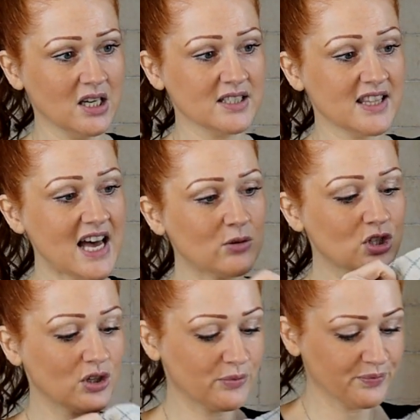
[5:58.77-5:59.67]
So that'll
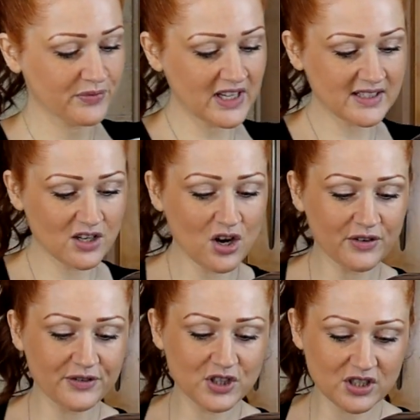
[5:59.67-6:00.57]
do. That's
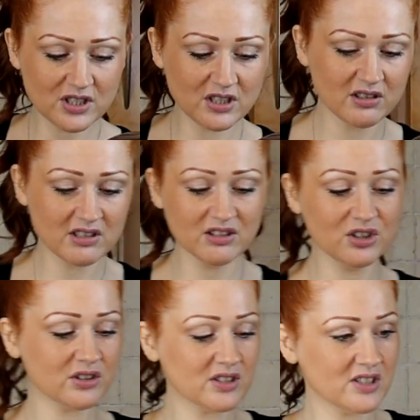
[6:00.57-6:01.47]
enough just to, it
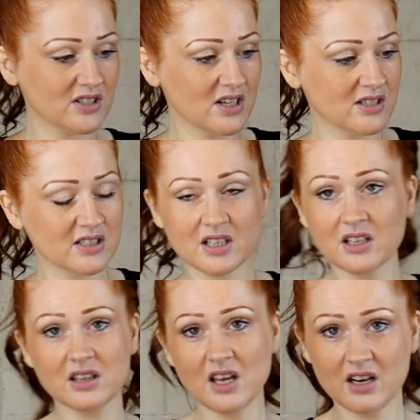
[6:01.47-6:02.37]
looks disgusting
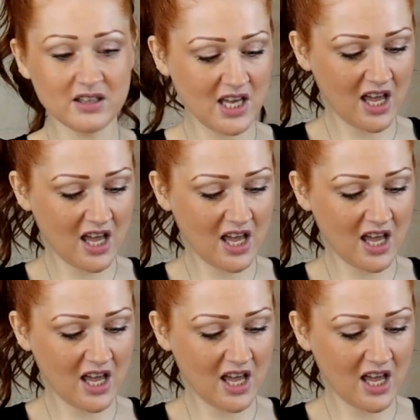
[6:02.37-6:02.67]
in there, the